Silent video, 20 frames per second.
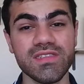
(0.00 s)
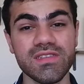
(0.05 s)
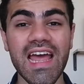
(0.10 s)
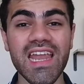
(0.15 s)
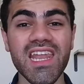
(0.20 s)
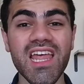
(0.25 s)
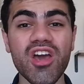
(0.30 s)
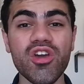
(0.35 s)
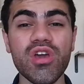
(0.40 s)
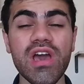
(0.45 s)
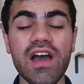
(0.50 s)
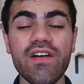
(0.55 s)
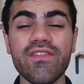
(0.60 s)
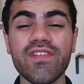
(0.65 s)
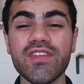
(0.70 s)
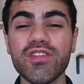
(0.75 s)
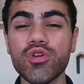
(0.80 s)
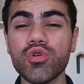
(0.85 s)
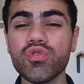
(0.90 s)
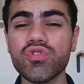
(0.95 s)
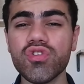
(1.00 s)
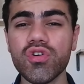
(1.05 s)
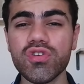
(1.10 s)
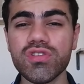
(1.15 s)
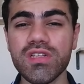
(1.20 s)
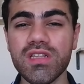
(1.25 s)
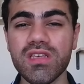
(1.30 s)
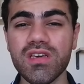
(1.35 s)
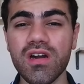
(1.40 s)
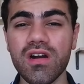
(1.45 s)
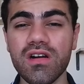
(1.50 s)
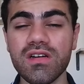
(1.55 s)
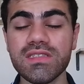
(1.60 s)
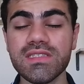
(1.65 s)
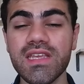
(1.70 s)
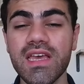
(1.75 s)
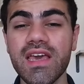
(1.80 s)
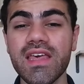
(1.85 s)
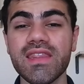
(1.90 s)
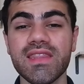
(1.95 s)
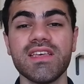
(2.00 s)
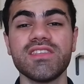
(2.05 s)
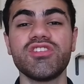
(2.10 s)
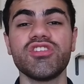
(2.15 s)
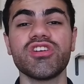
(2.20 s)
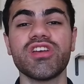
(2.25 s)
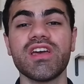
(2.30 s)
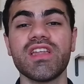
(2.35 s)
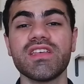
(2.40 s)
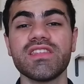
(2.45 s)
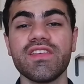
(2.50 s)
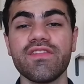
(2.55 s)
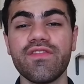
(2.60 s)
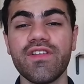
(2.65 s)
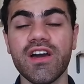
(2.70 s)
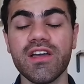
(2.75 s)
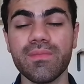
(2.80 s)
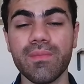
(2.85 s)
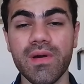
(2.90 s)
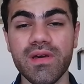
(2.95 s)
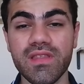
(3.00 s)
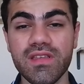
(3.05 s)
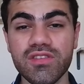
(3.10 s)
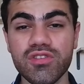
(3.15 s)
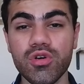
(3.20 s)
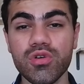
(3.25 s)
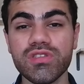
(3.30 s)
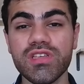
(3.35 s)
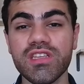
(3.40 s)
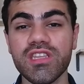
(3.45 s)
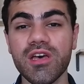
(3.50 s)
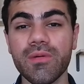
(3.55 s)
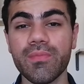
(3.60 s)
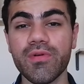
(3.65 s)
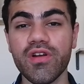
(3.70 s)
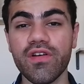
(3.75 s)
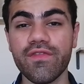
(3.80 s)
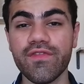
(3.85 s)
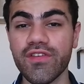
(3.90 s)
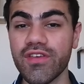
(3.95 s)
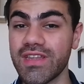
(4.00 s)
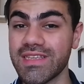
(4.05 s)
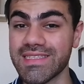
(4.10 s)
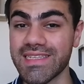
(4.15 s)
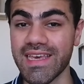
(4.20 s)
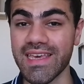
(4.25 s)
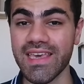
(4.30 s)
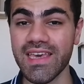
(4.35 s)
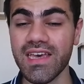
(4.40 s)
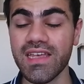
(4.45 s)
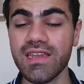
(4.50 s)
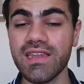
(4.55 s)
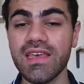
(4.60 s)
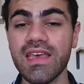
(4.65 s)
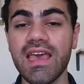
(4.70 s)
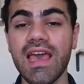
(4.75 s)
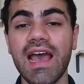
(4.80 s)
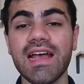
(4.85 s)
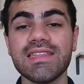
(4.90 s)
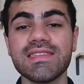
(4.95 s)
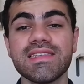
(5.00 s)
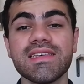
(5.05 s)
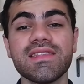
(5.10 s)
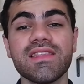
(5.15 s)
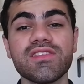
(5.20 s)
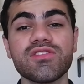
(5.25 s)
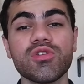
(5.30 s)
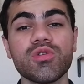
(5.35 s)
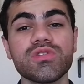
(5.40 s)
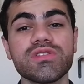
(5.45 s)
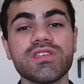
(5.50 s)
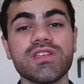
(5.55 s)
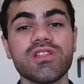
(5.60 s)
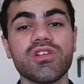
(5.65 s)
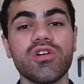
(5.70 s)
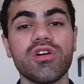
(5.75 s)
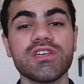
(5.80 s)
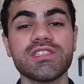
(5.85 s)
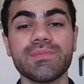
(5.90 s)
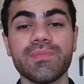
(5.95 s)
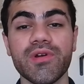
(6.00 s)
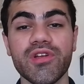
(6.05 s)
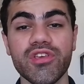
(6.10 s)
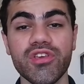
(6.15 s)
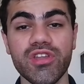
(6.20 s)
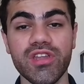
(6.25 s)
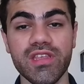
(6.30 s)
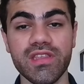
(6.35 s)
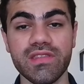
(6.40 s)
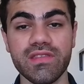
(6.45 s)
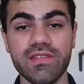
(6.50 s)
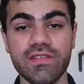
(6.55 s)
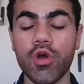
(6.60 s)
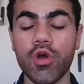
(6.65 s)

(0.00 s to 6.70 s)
And now you have a new total cost that you're gonna divide by the total number of units again, and see the total cost per unit.